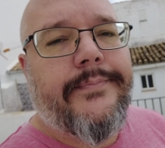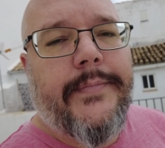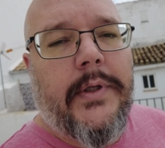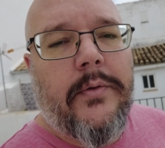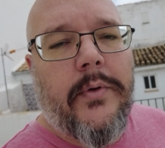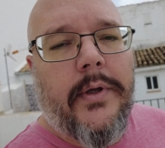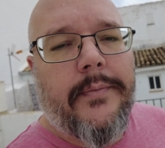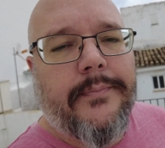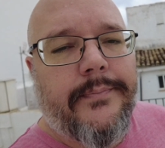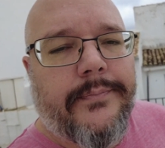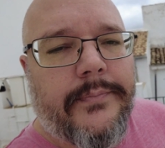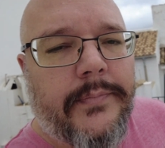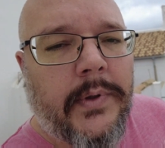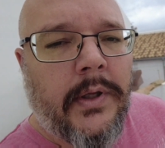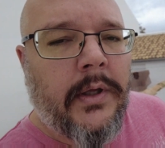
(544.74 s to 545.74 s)
anyway,
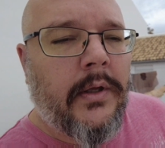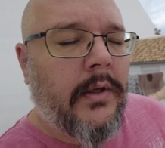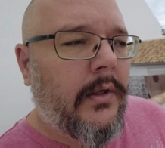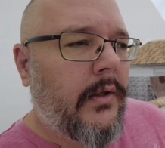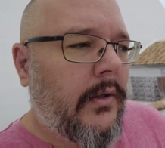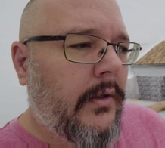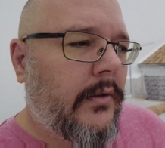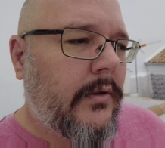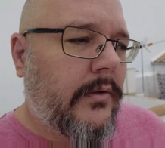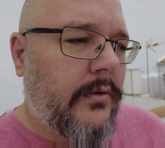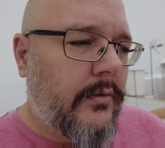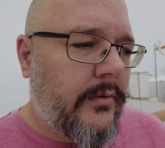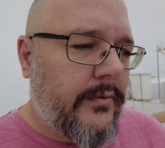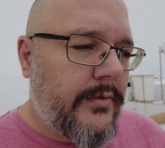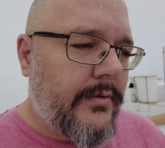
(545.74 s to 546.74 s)

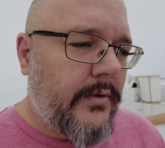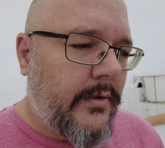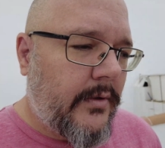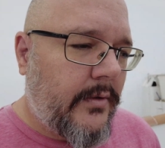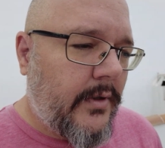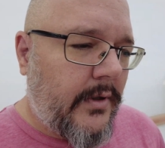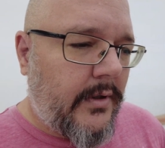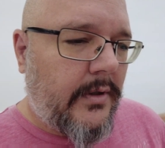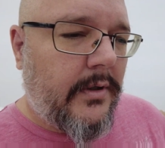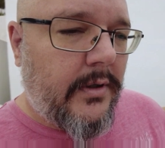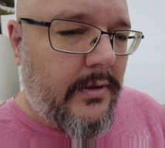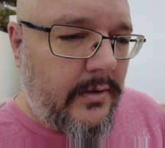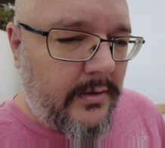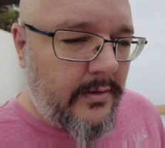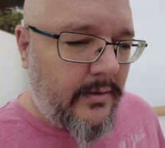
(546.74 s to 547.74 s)
girls are
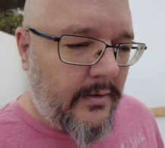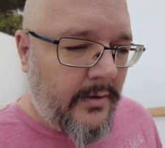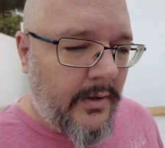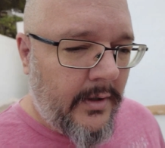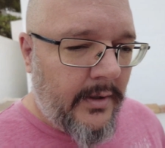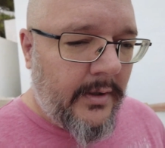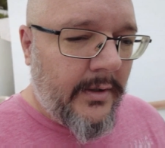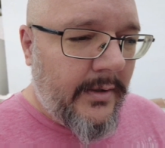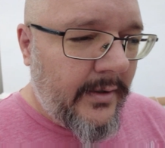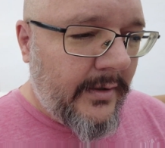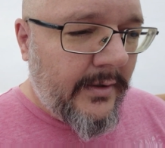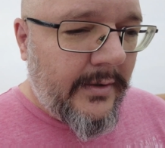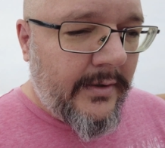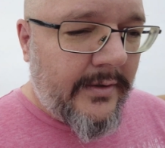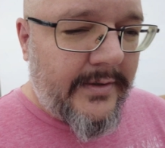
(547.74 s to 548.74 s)

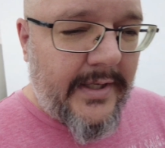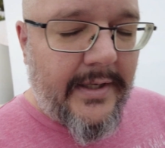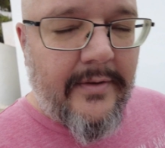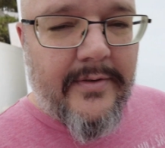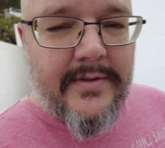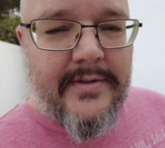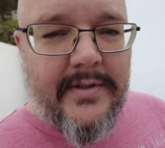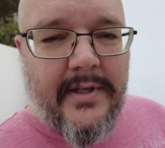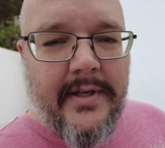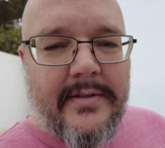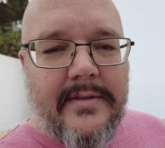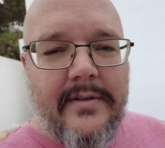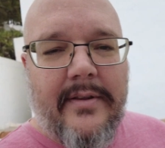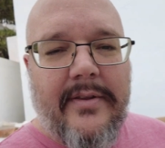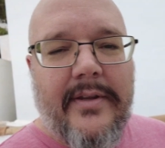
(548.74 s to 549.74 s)
taking the
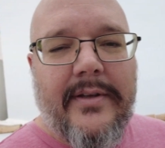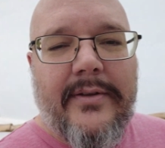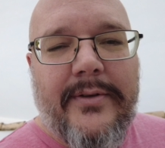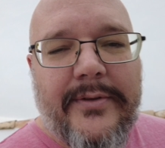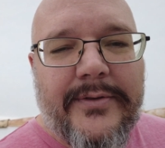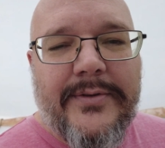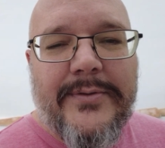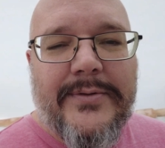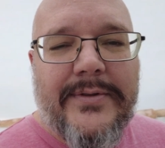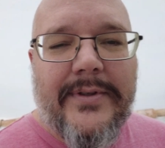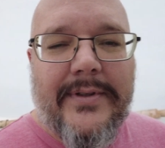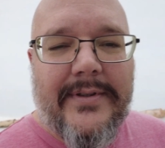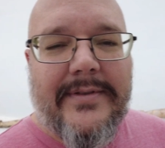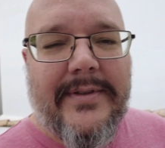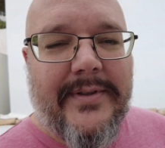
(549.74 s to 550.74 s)
siesta thing a little too
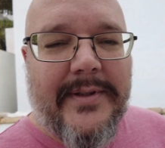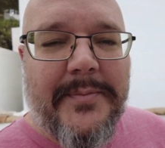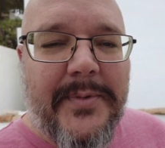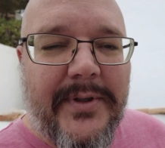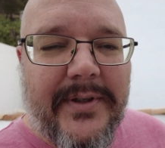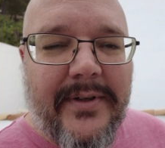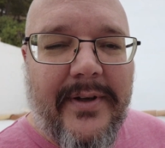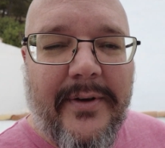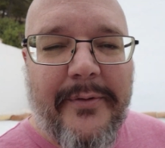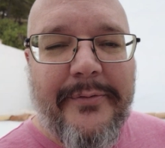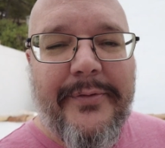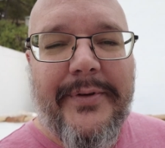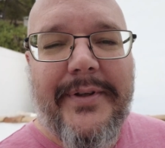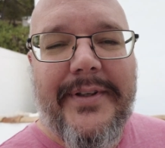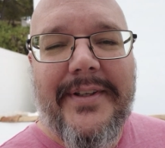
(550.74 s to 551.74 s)
seriously, but
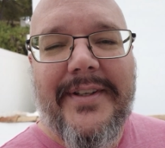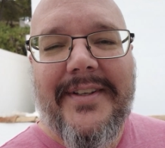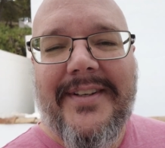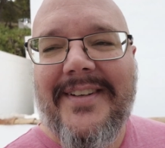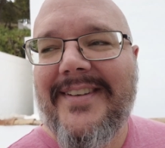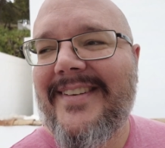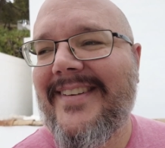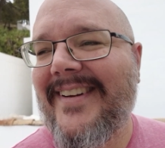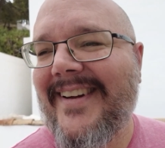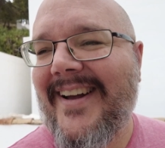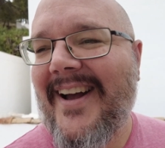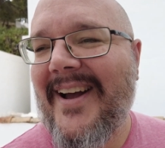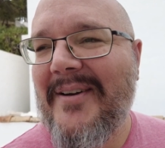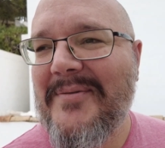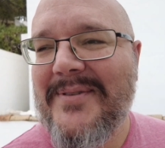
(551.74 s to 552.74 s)
hopefully
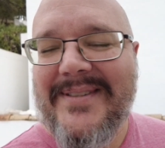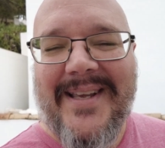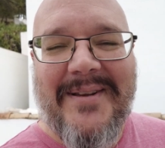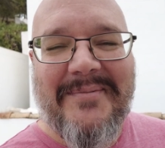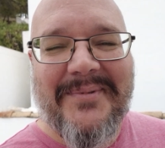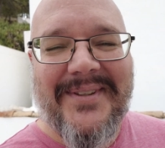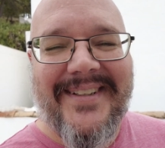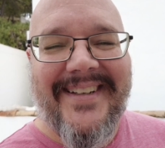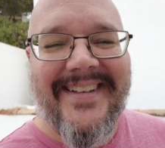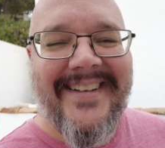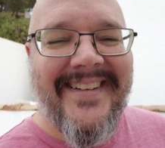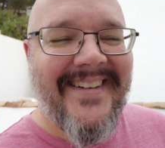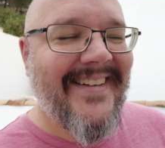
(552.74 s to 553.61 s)
I was able to